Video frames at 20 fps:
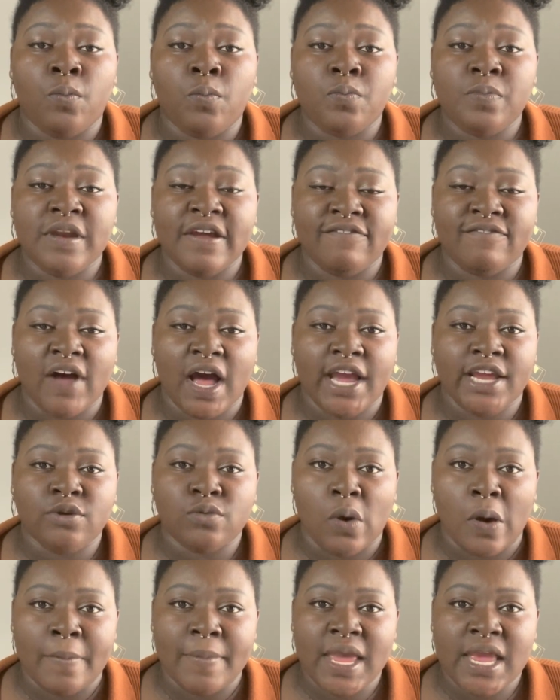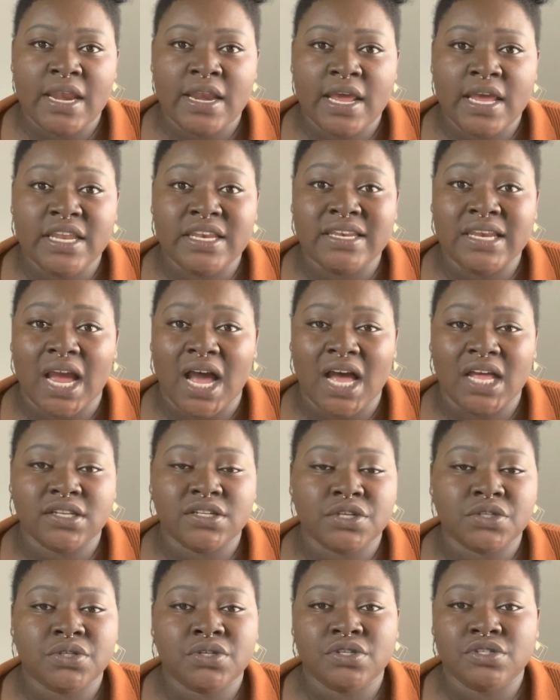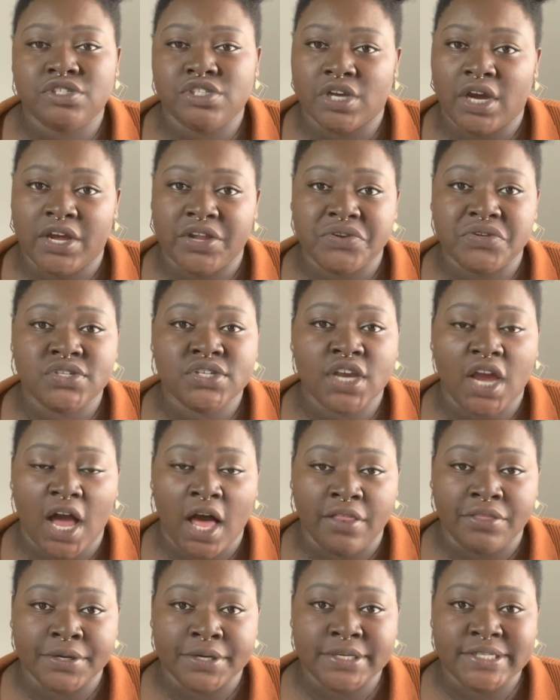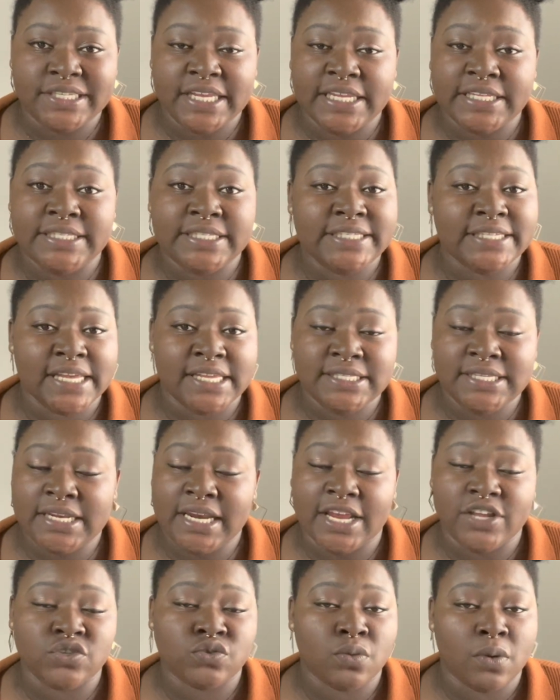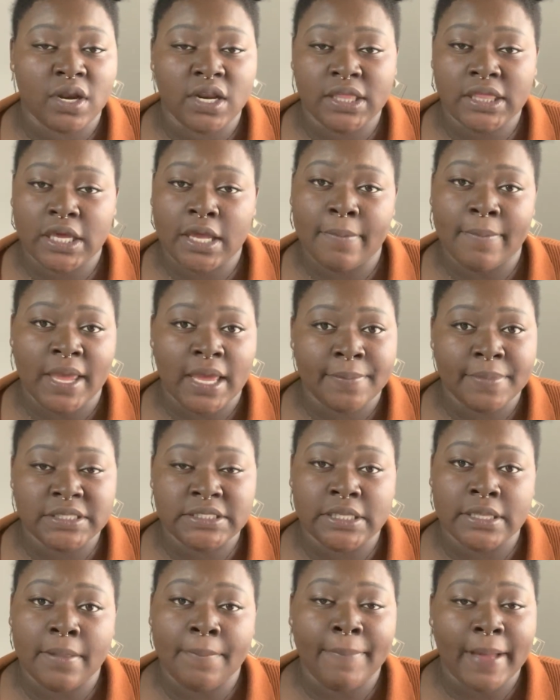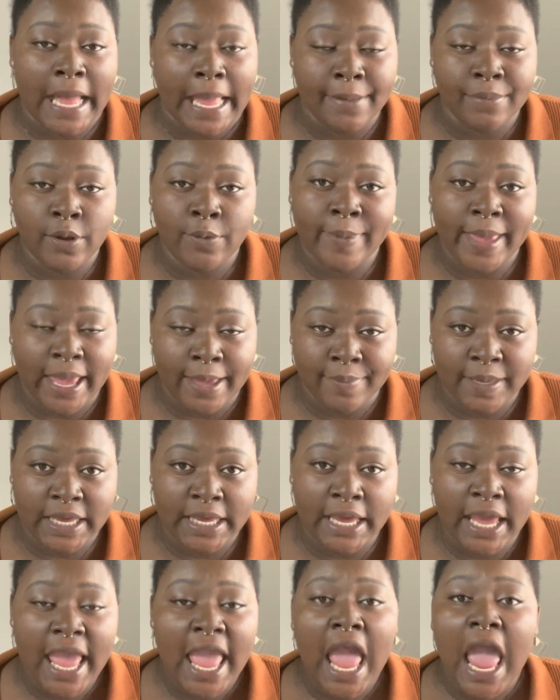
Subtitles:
divine woman not to judge others. It says it as one of the commandments in the Bible, baby.